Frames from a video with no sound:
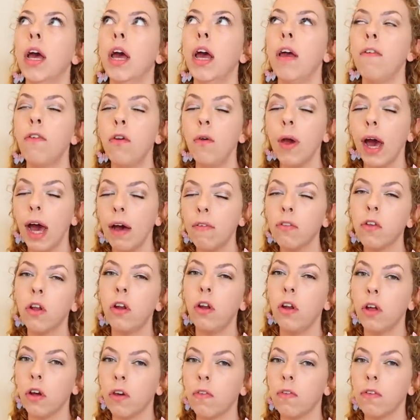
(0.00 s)
if you have to
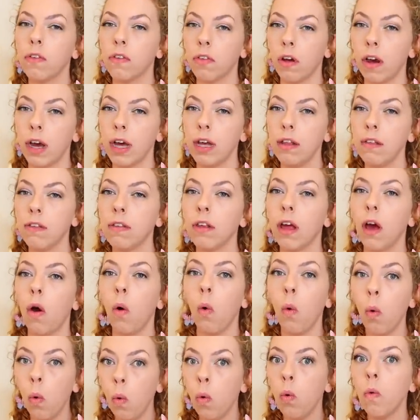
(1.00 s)
look for signs
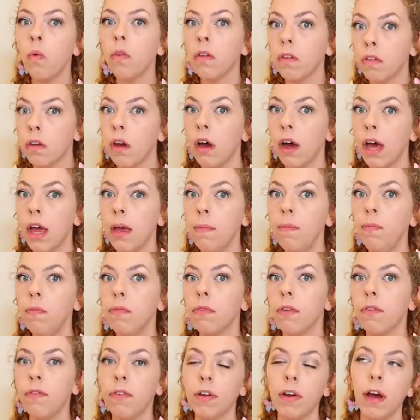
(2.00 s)
all the time
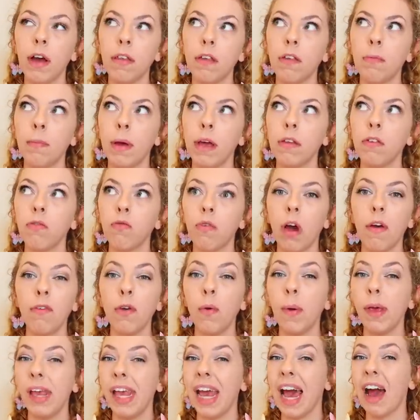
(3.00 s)
to figure out if this person's right
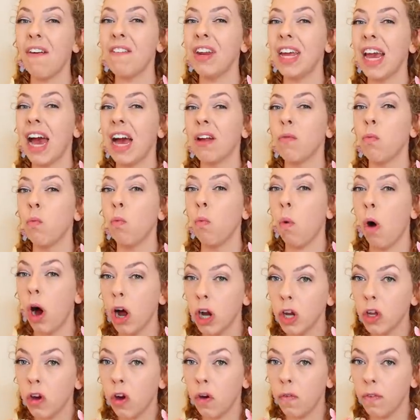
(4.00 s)
for you, and you haven't had
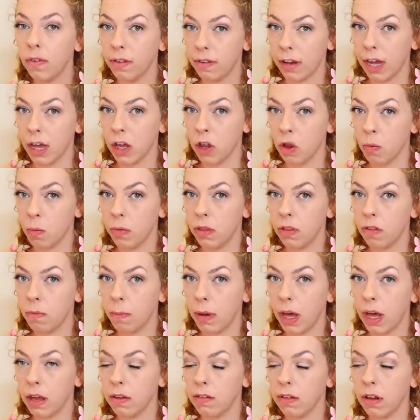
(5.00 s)
one conversation with this
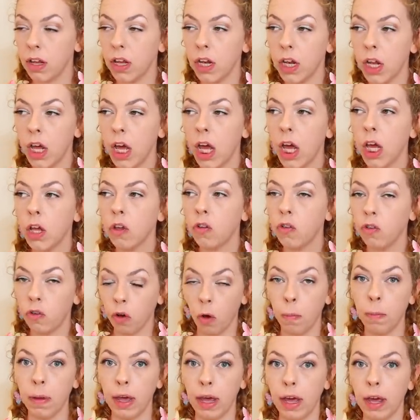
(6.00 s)
person,
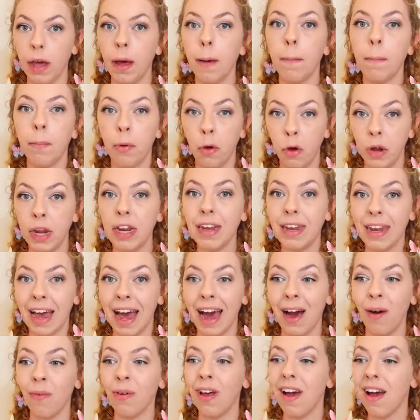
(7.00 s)
stop it, put it
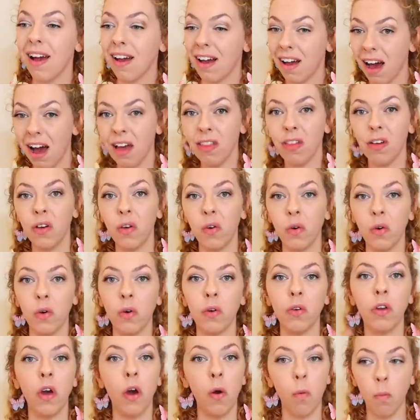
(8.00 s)
down, cut the
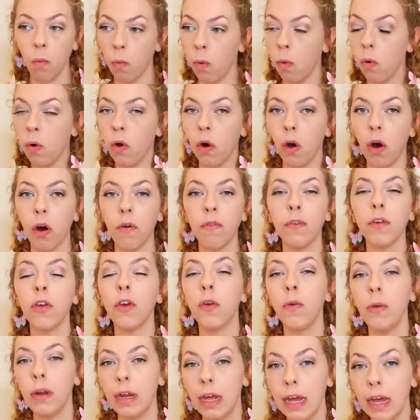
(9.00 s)
cord, walk off.
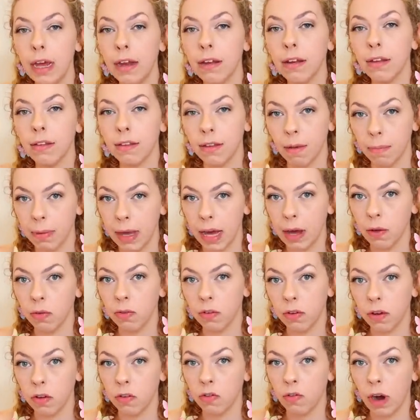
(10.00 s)
You need something
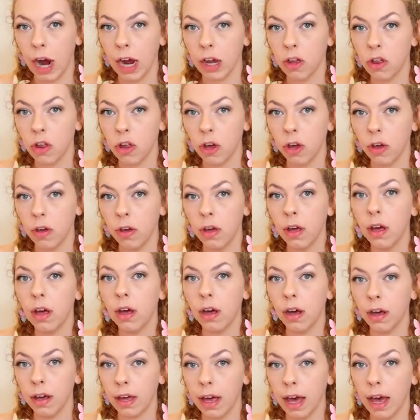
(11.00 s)
else to distract you.
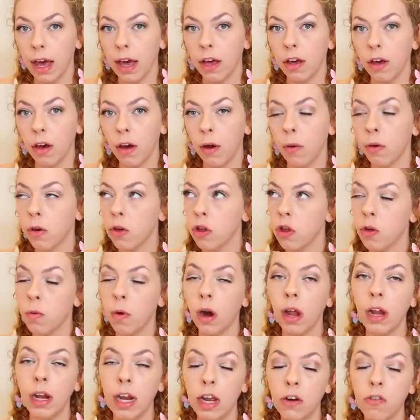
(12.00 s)
Okay, girl, because you
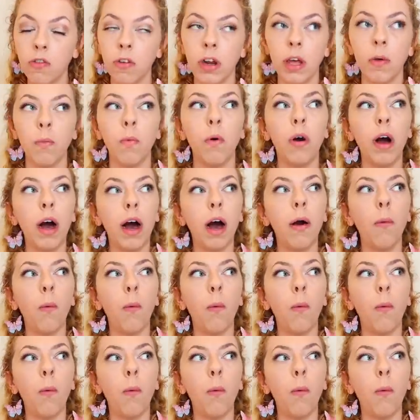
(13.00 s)
are literally, why